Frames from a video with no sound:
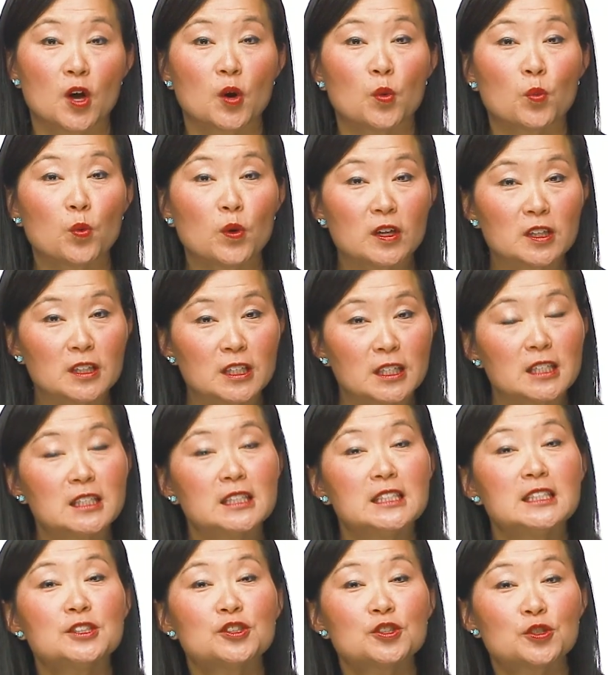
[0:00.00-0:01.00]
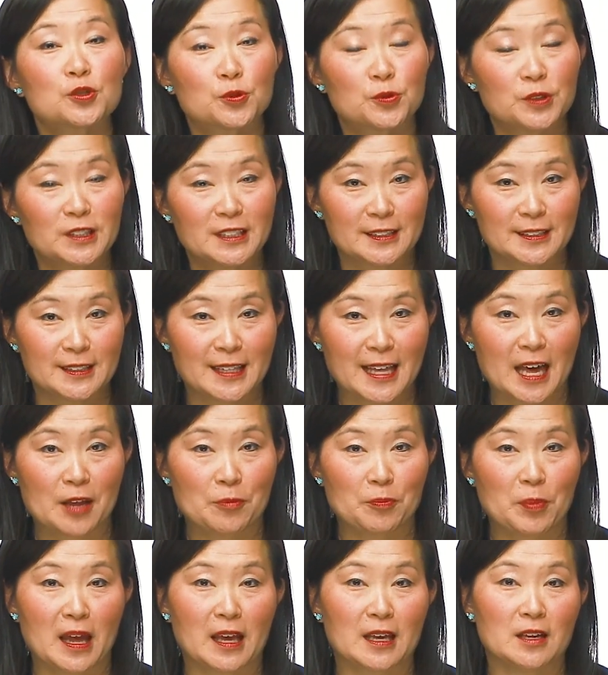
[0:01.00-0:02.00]
will increase
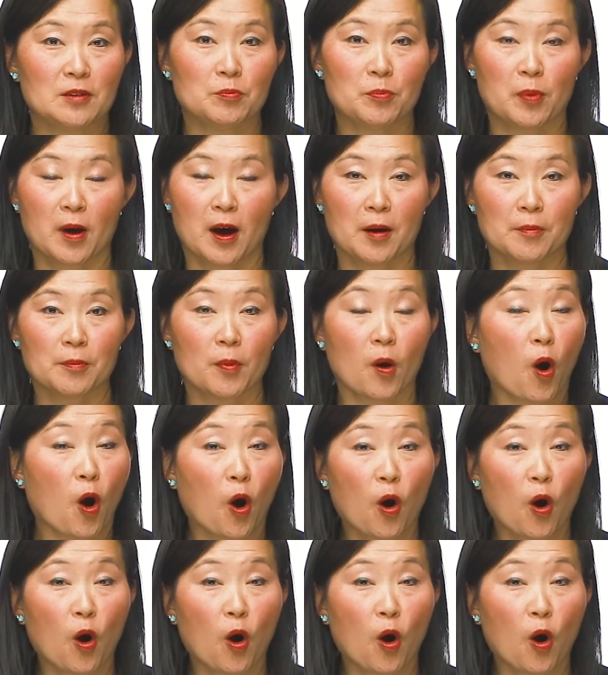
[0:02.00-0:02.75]
that pain pump